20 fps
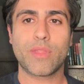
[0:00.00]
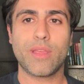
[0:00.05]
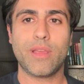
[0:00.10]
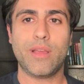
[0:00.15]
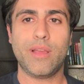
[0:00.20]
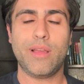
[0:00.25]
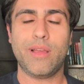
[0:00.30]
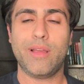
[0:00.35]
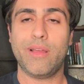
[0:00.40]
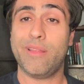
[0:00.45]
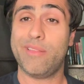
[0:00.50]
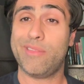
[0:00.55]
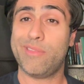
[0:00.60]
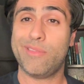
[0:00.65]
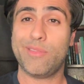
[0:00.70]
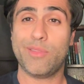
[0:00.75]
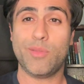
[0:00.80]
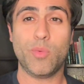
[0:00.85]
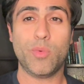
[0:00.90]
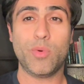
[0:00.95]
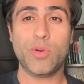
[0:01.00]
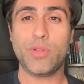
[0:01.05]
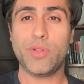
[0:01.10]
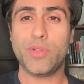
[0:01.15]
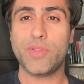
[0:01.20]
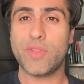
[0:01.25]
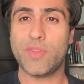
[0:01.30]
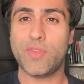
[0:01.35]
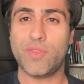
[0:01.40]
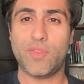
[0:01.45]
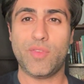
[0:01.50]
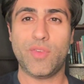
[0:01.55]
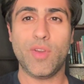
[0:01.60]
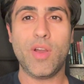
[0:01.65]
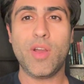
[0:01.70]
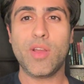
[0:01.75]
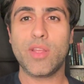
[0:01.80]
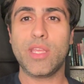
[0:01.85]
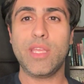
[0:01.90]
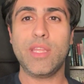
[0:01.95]
the world is
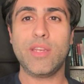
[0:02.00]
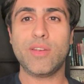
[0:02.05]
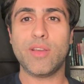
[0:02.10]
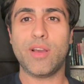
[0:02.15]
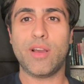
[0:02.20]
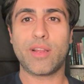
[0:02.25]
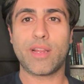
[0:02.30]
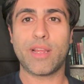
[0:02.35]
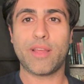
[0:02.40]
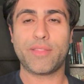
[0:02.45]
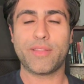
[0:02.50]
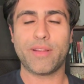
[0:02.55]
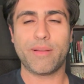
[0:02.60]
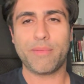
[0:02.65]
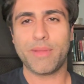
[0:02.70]
dog eat dog out there.